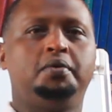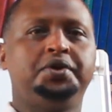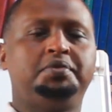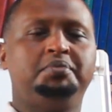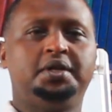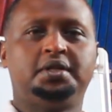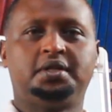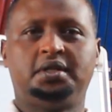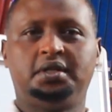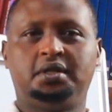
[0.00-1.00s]
which
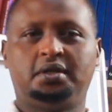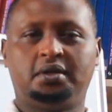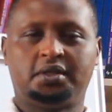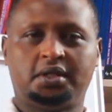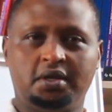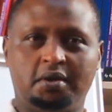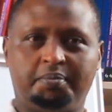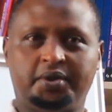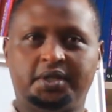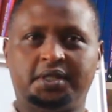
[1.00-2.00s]
means digital signal
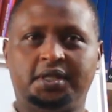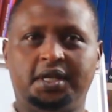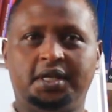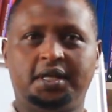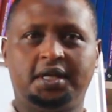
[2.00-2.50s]
processing.